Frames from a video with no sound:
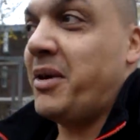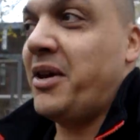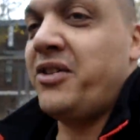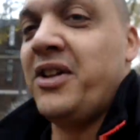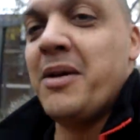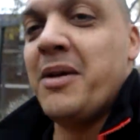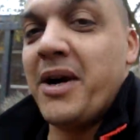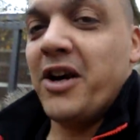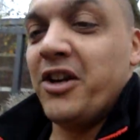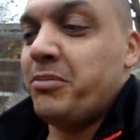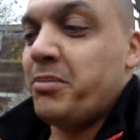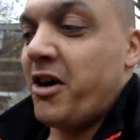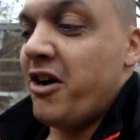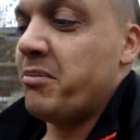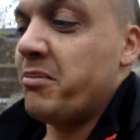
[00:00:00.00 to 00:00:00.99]
the best thing about
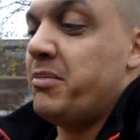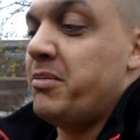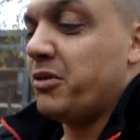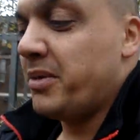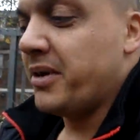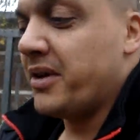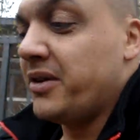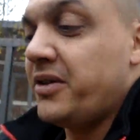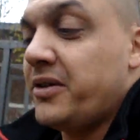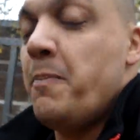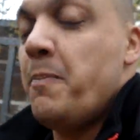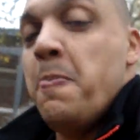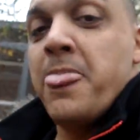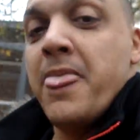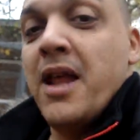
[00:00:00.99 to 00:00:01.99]
inspiring people, because
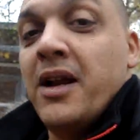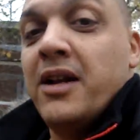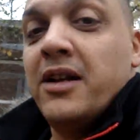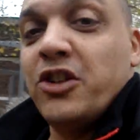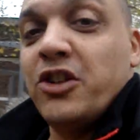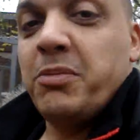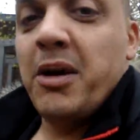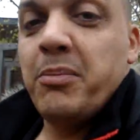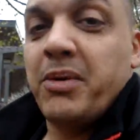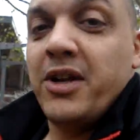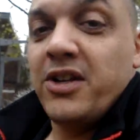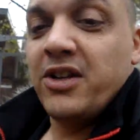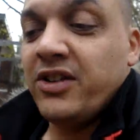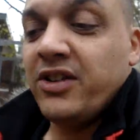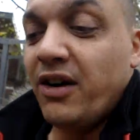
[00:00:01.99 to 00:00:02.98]
just by
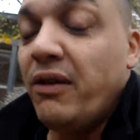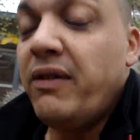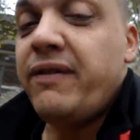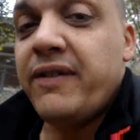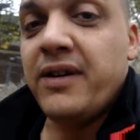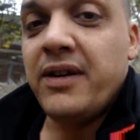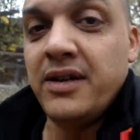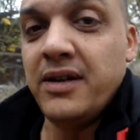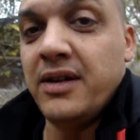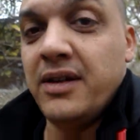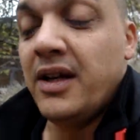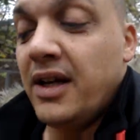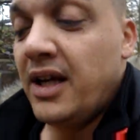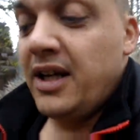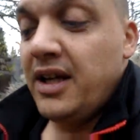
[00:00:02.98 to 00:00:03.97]
being yourself,
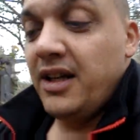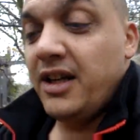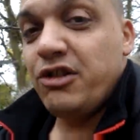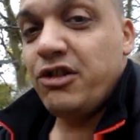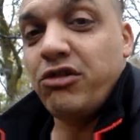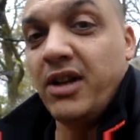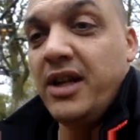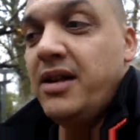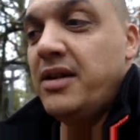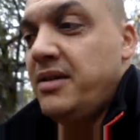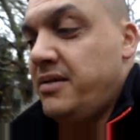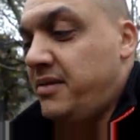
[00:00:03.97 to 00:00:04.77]
literally,